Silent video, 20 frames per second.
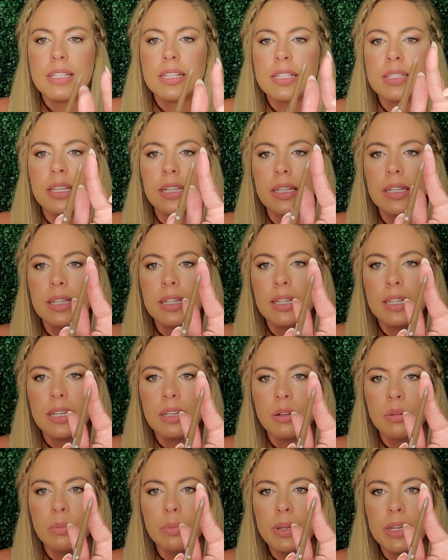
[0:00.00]
is a
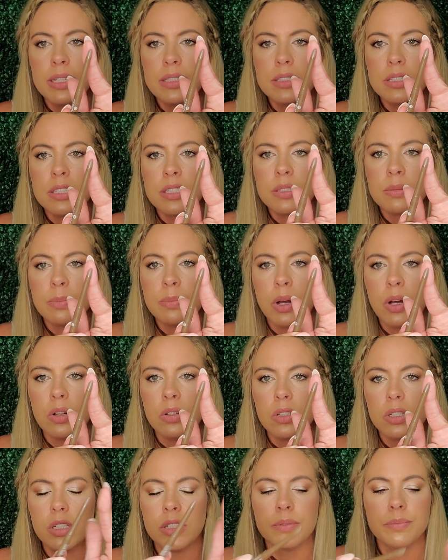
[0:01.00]
little bit
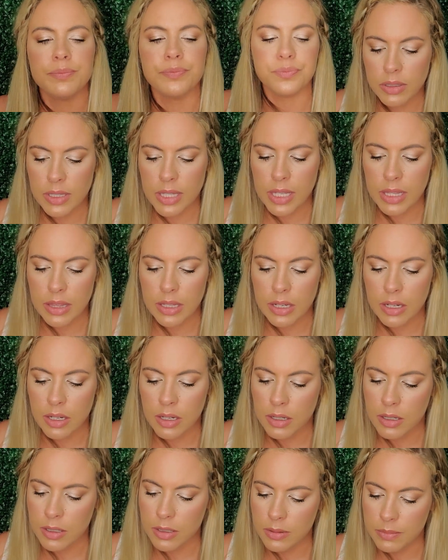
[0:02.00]
smaller than the
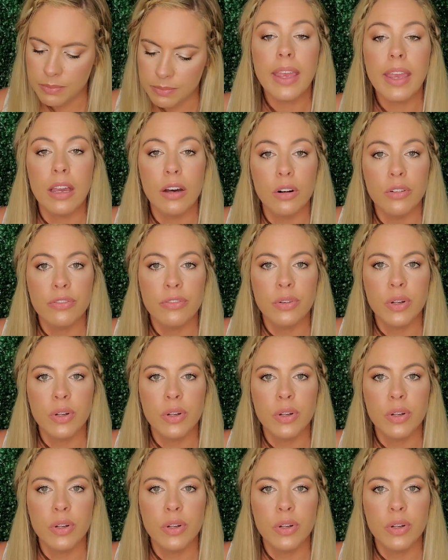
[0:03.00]
e.l.f.